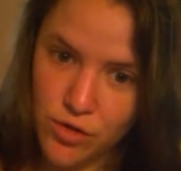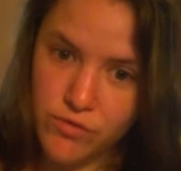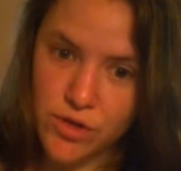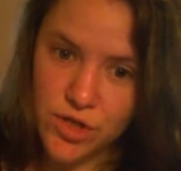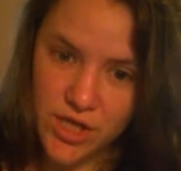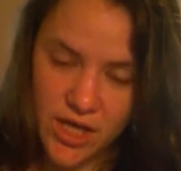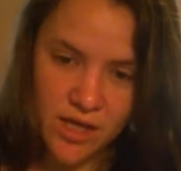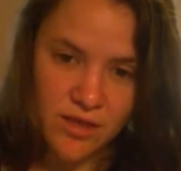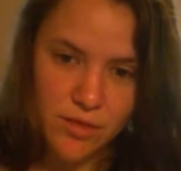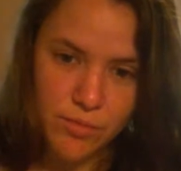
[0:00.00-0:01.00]

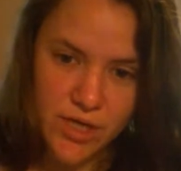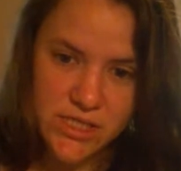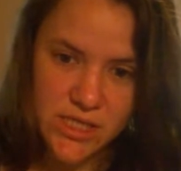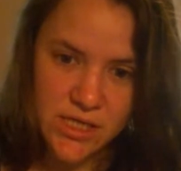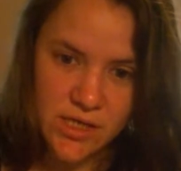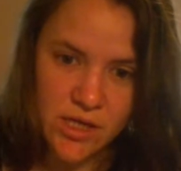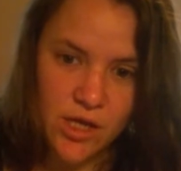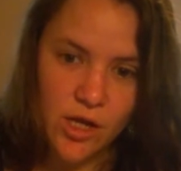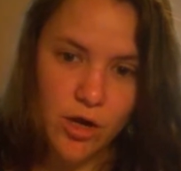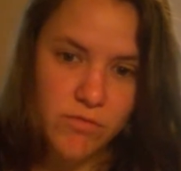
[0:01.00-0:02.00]
overlooking the prison,
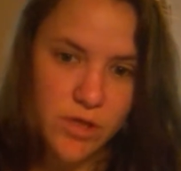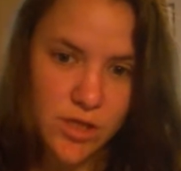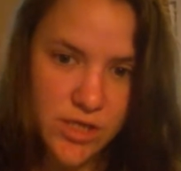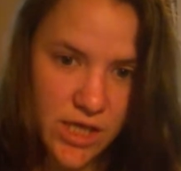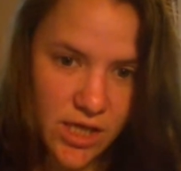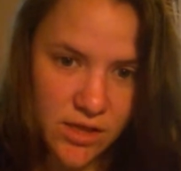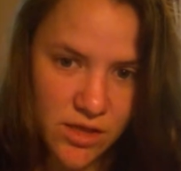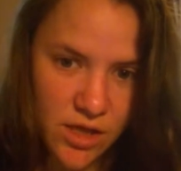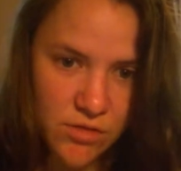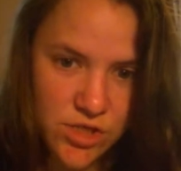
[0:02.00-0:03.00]
overlooking
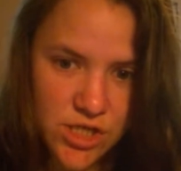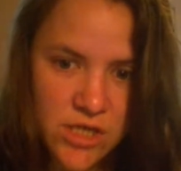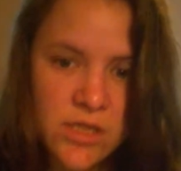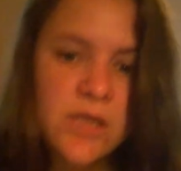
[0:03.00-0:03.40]
the ocean.